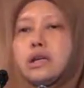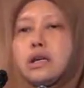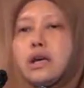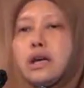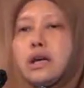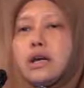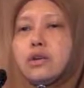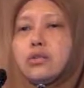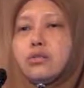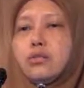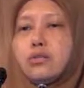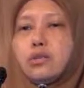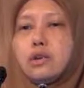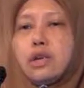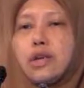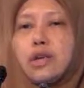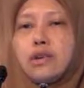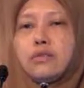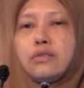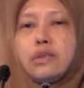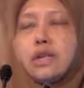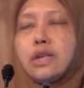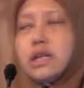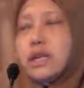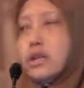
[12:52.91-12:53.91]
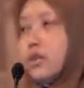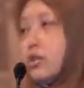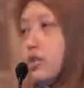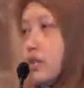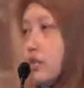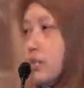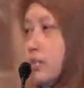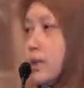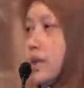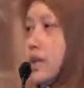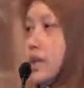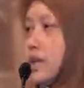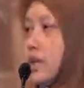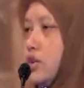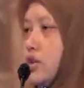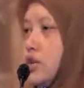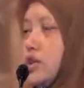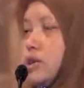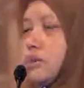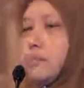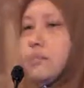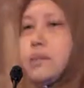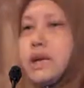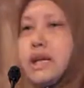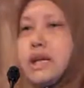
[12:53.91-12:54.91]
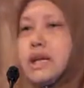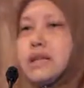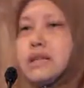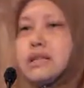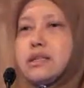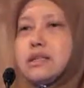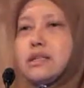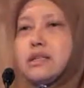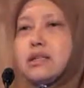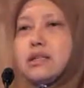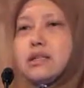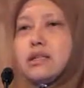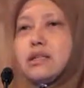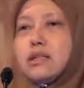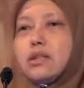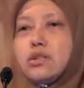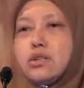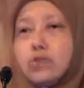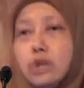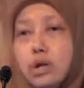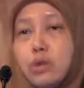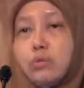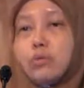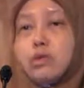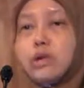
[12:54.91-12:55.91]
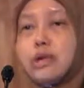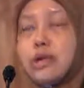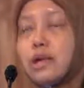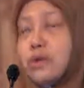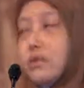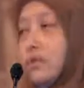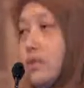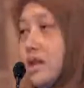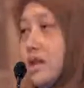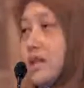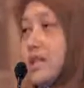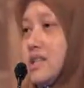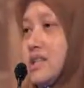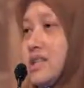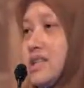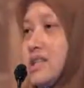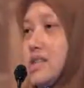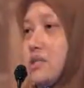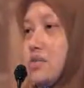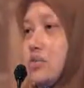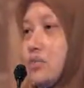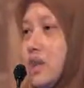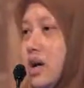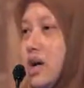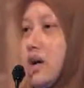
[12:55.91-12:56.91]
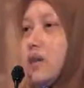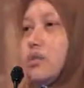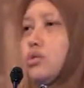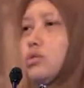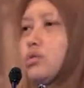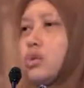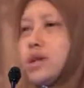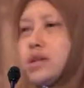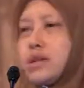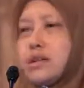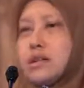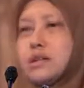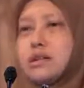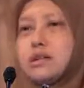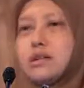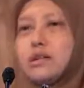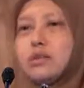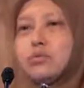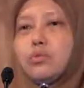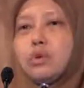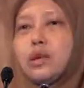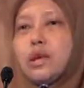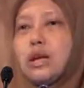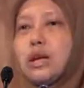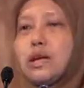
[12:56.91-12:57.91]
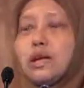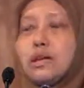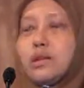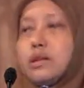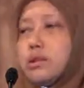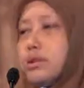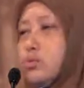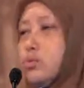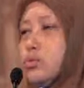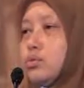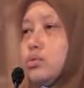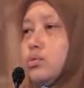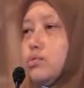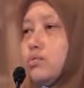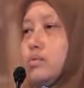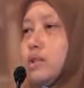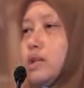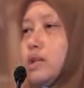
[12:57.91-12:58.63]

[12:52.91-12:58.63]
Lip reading: I do not have any documentation in place, so I would like advice as to how do I start, what I can do.